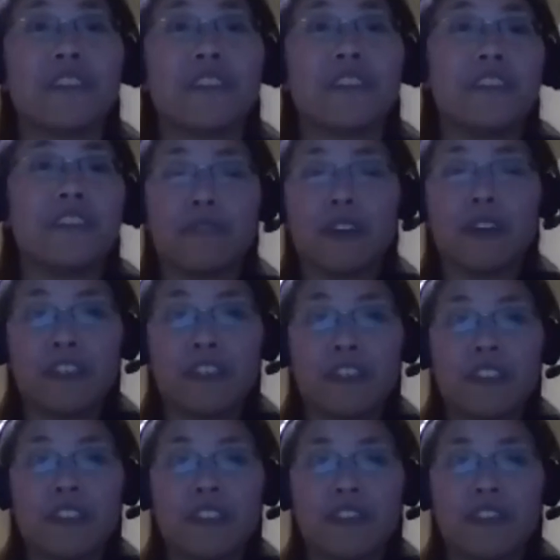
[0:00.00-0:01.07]
Uh, if you're interested
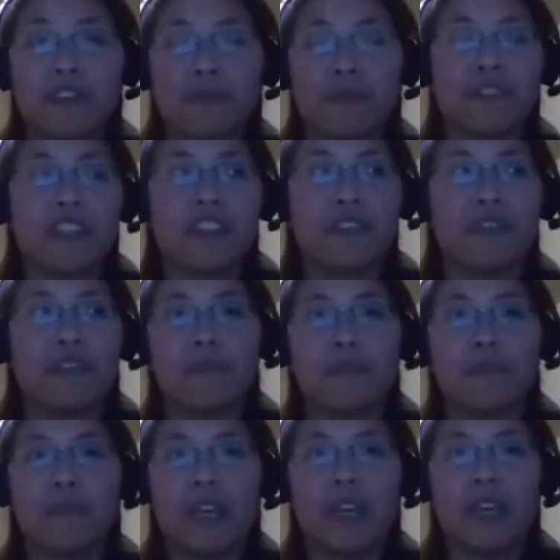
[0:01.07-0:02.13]
in taking
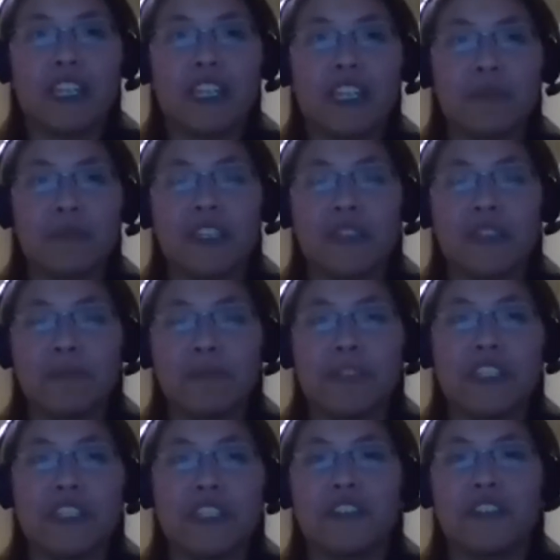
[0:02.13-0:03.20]
reference
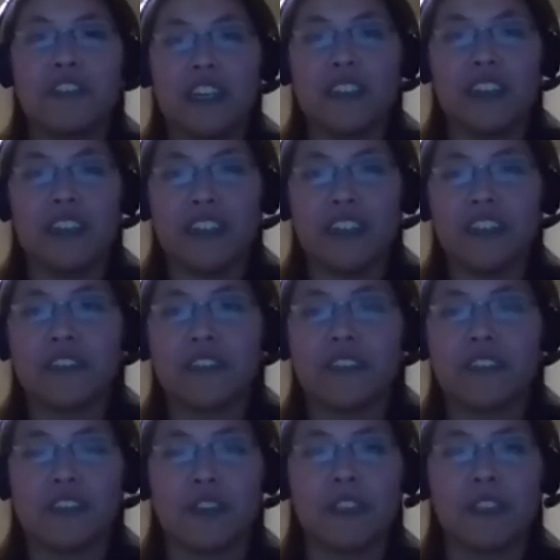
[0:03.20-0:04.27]
or collection development and
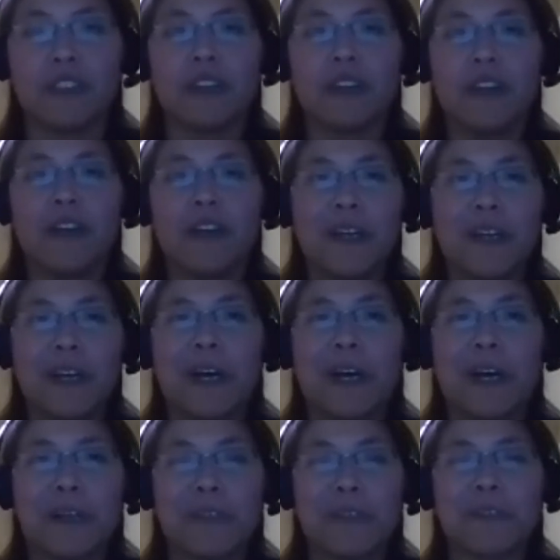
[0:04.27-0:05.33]
management, I'll be teaching those
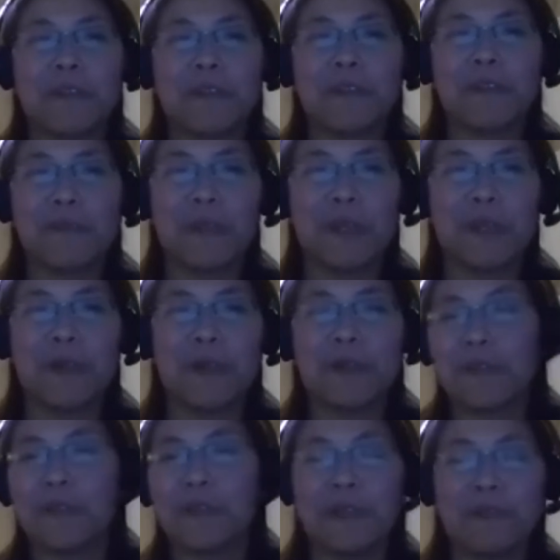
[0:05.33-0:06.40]
online during the summer.
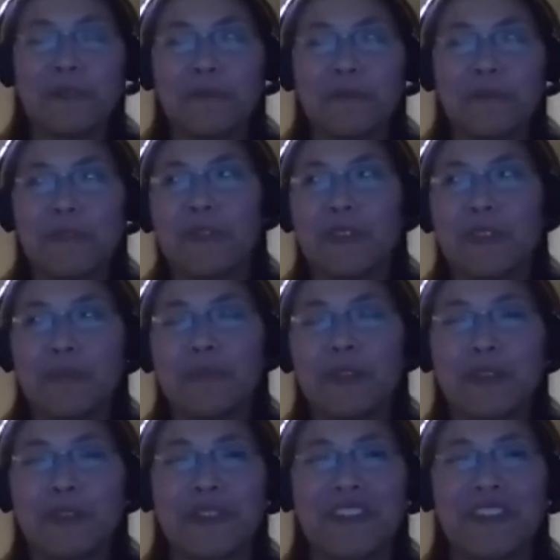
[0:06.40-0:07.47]
Uh,
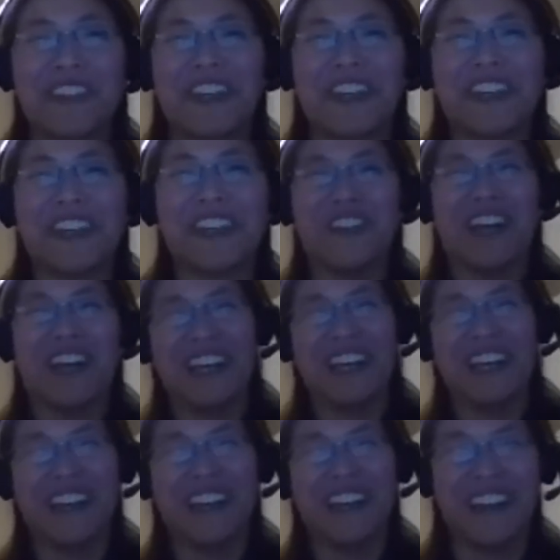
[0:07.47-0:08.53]
so, you know,
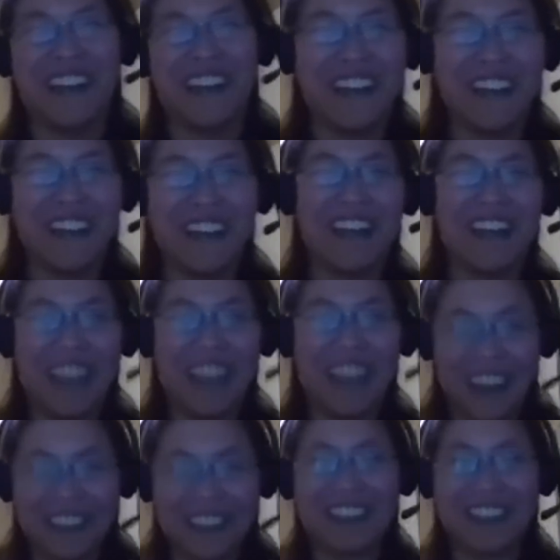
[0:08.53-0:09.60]
if, if it's open, be
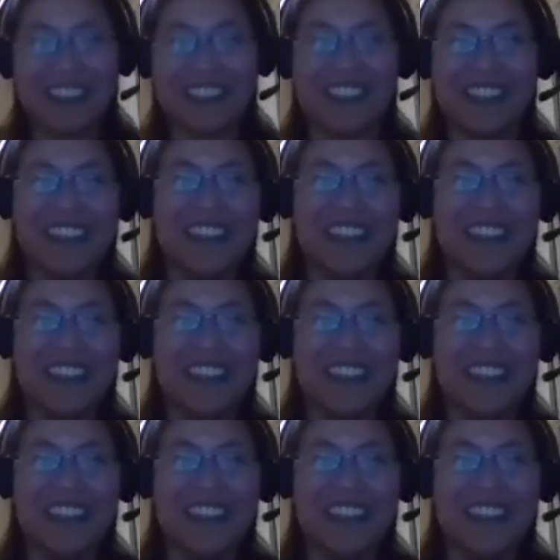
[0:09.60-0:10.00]
sure to sign up.